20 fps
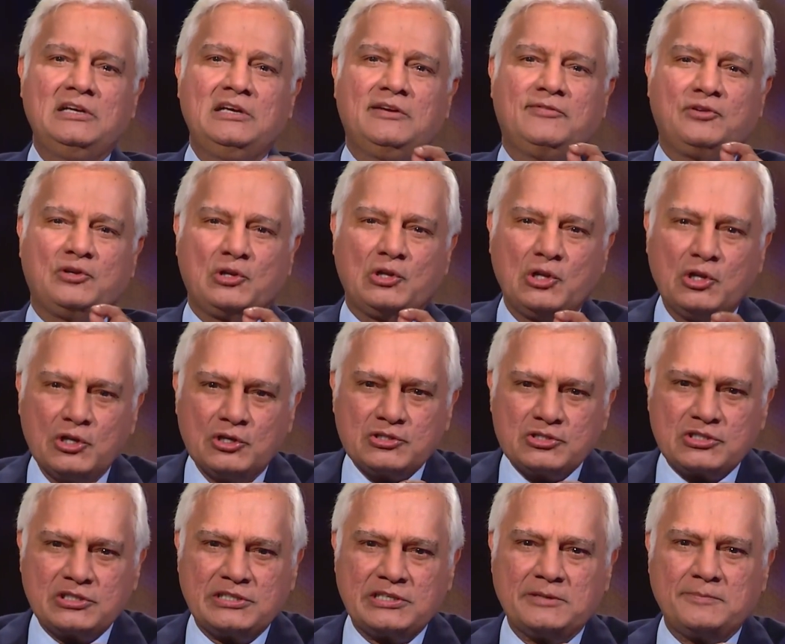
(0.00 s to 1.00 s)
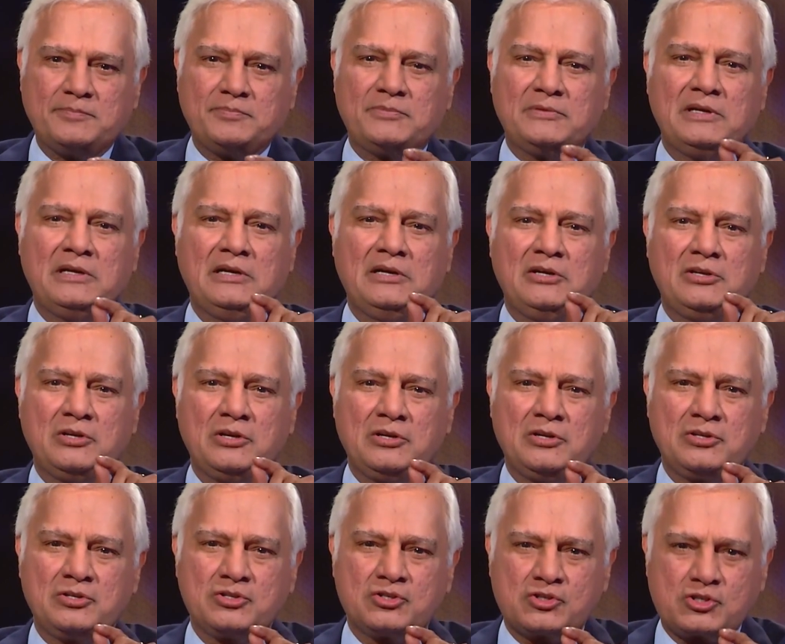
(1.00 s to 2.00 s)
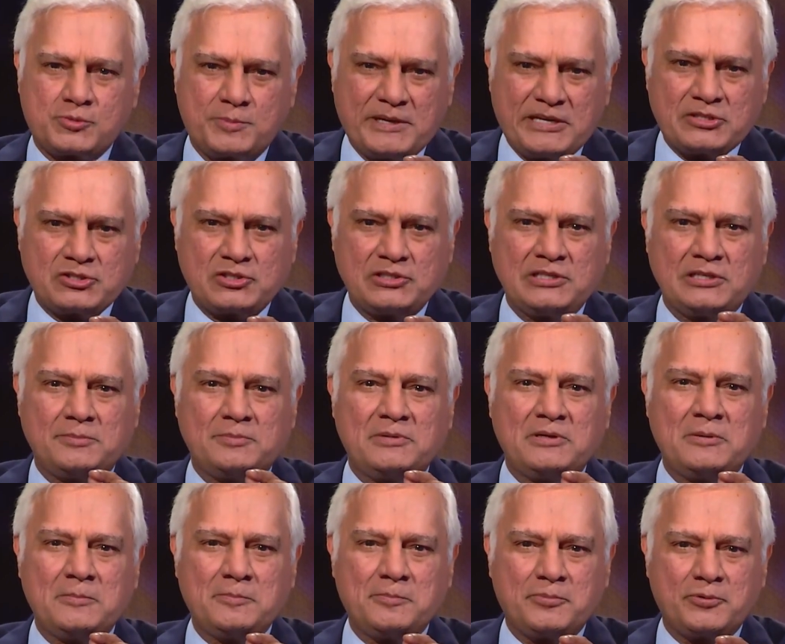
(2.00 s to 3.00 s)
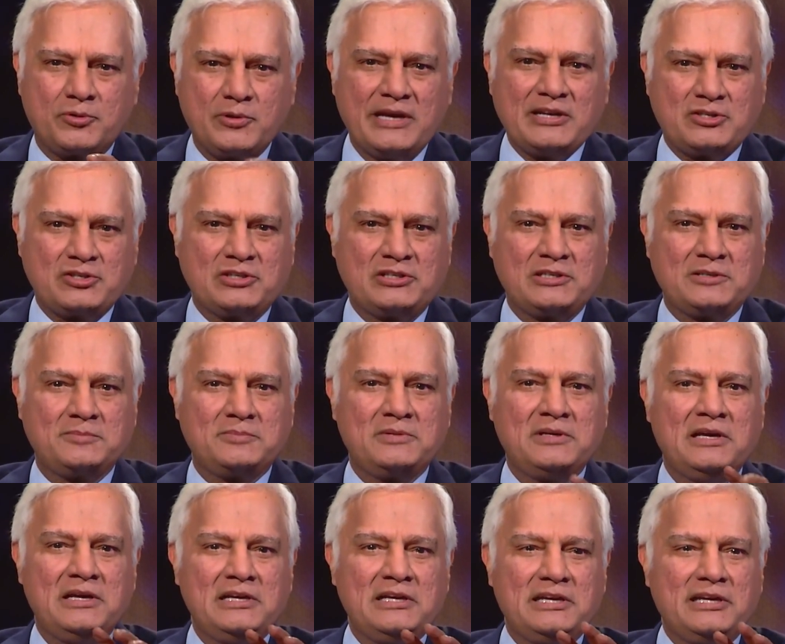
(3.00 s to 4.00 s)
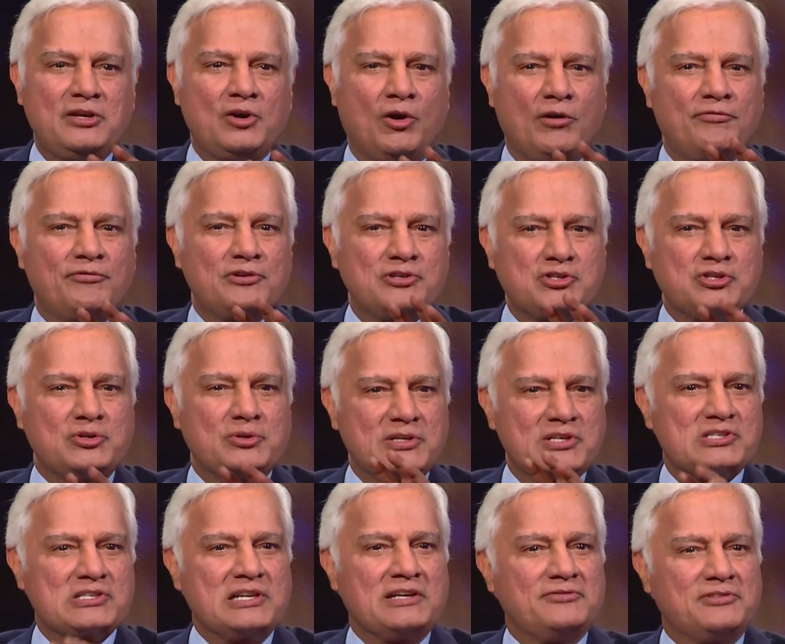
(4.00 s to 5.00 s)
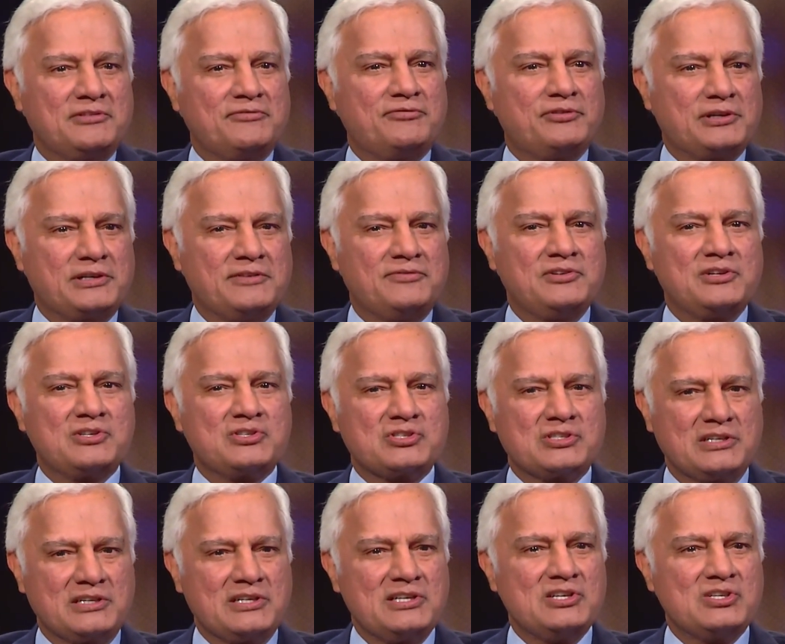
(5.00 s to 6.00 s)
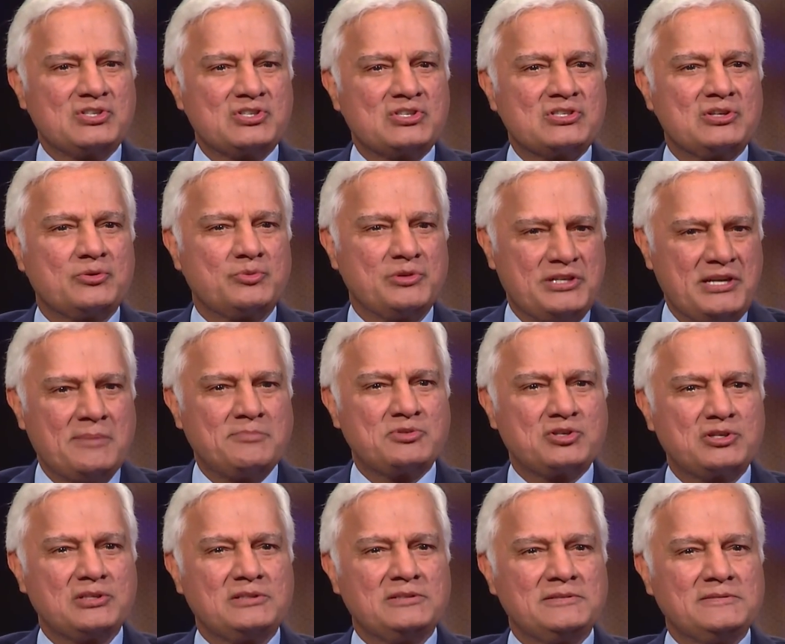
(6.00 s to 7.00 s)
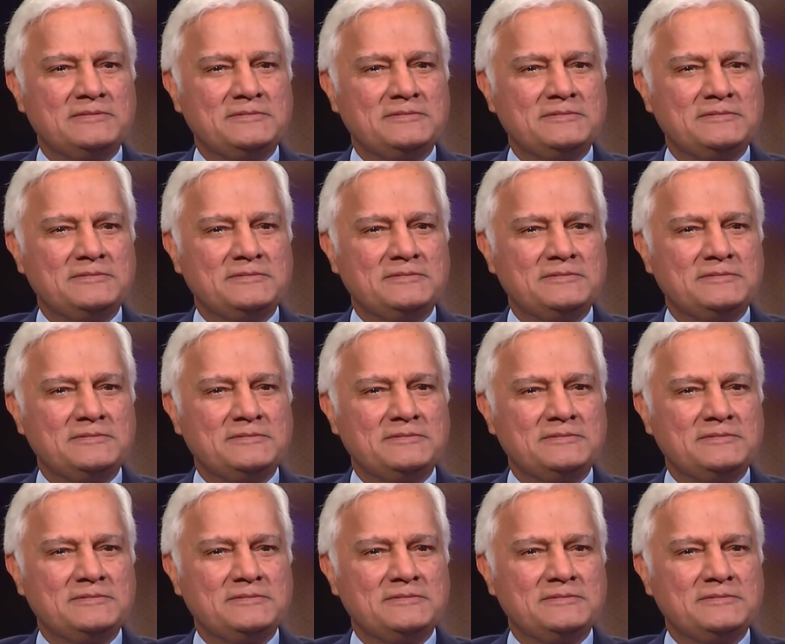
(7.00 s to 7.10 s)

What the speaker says: If you look to Him, speak to Him, pray to Him, He offers you His love and forgiveness and His redemption.